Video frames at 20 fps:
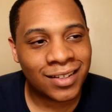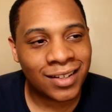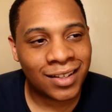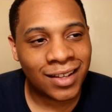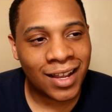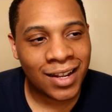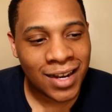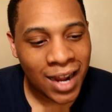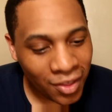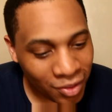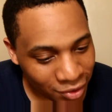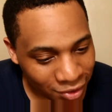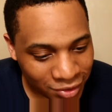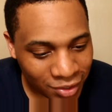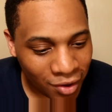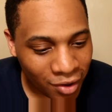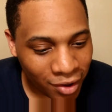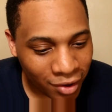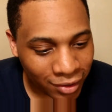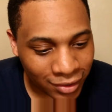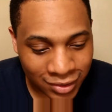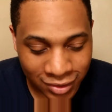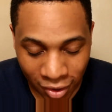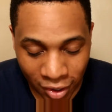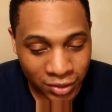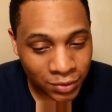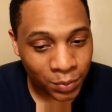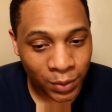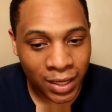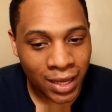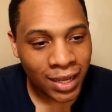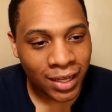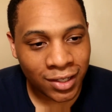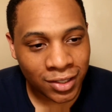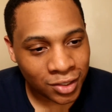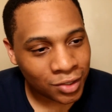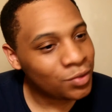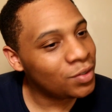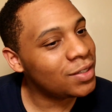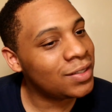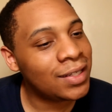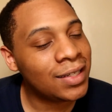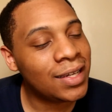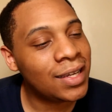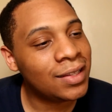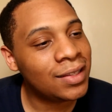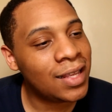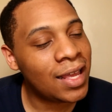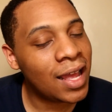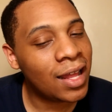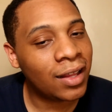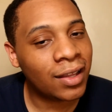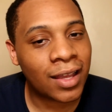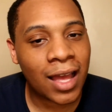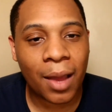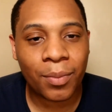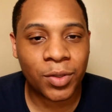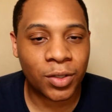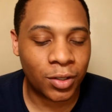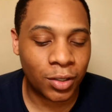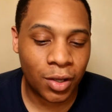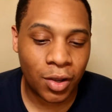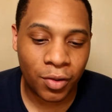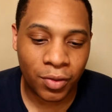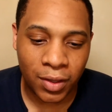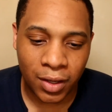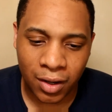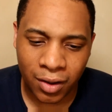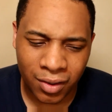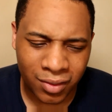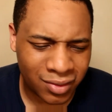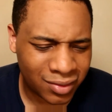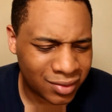another song starts playing as soon as they get in the helicopter to go there. It's